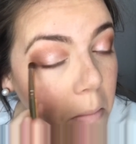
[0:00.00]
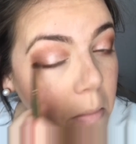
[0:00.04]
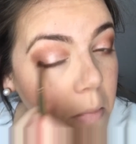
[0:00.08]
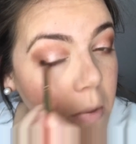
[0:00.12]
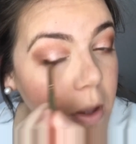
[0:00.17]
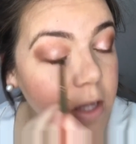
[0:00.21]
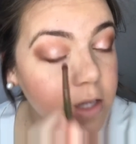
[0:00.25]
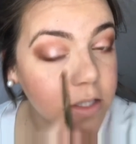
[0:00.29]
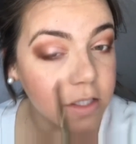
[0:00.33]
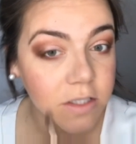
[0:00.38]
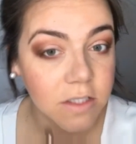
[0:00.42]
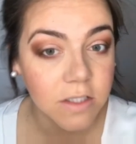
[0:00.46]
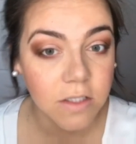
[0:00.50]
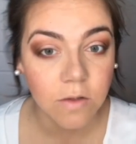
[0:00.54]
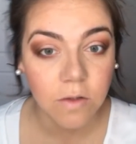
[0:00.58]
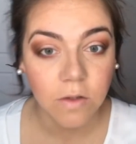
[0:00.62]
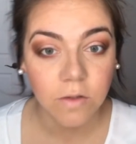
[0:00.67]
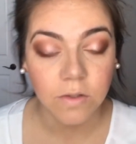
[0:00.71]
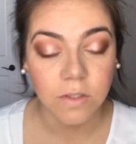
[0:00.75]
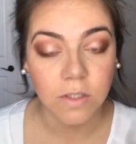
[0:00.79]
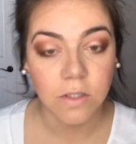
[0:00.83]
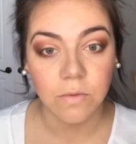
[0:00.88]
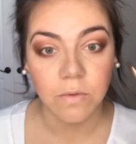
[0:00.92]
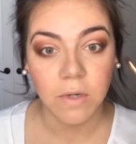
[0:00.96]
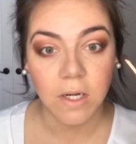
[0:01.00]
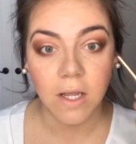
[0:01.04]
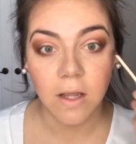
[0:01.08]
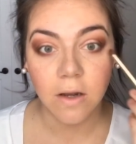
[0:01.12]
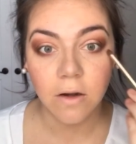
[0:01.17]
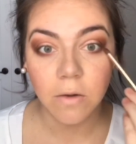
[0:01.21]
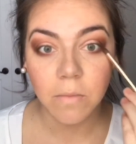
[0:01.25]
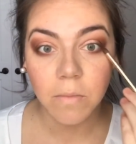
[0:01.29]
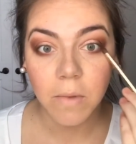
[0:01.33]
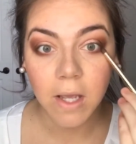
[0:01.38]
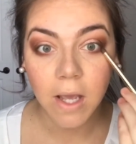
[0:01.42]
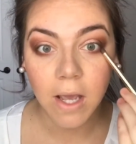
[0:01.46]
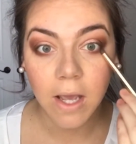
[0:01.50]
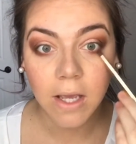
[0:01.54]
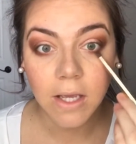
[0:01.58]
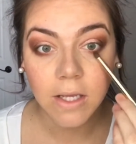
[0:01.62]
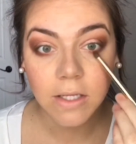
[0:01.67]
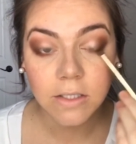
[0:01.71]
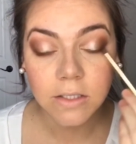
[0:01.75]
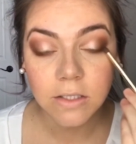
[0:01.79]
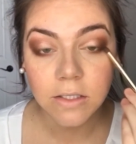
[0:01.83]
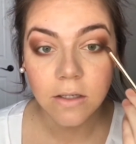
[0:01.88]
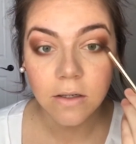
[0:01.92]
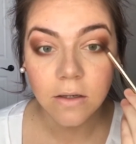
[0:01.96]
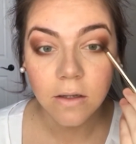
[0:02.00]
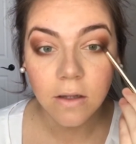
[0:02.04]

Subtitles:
And just do those 3 under my eyes.